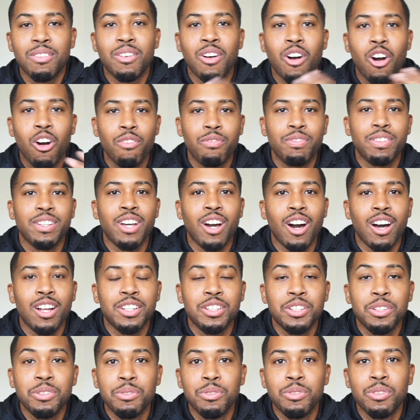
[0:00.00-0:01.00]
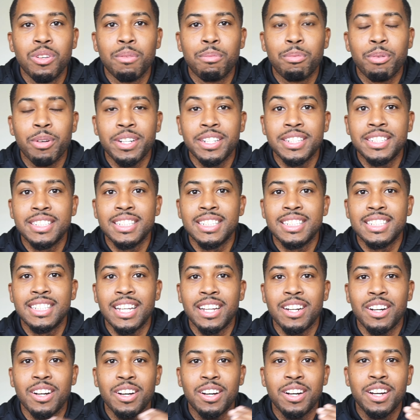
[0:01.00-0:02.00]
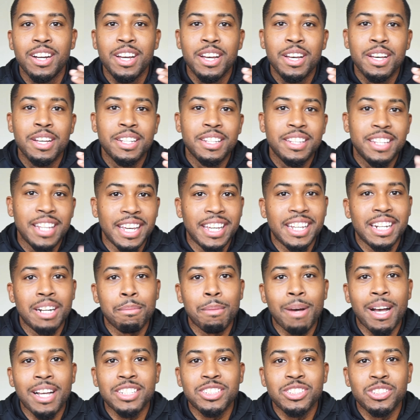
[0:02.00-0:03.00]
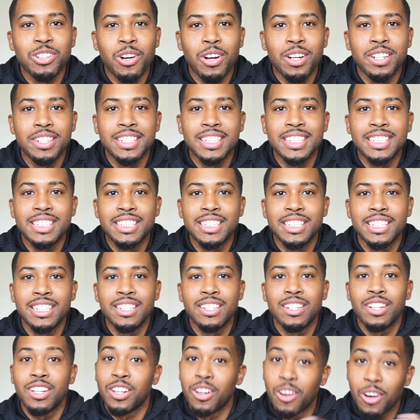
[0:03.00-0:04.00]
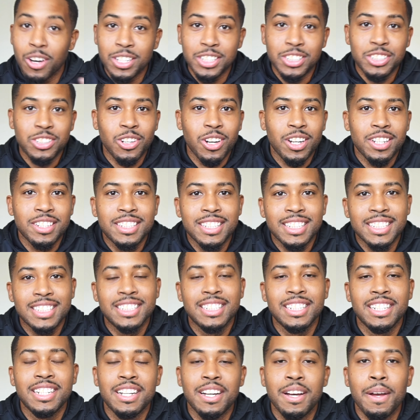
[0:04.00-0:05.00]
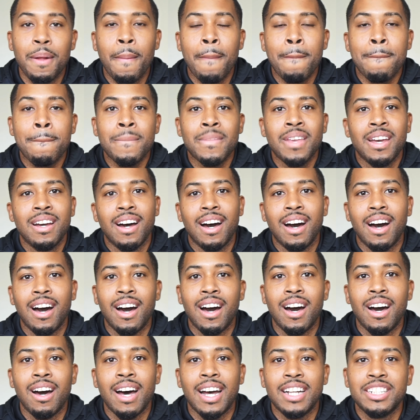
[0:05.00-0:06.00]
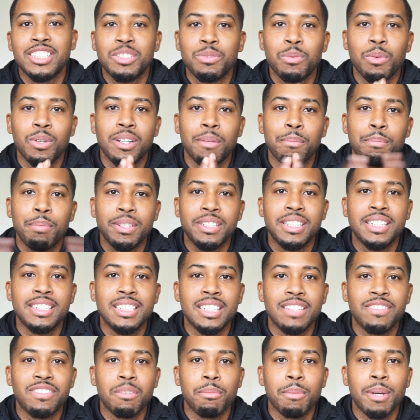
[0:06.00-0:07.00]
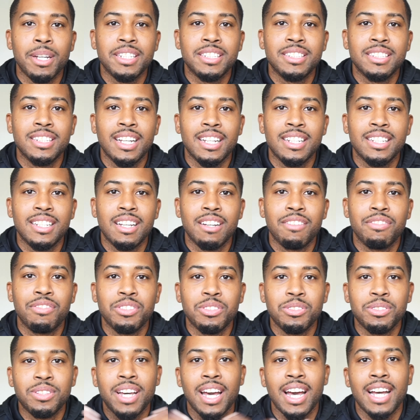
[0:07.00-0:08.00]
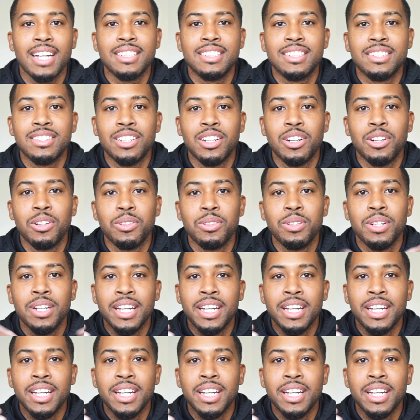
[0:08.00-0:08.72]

Hopefully all of you new apprentices that are thinking about starting this year or going to start this year, I just wanted to put this information out there for you guys to know.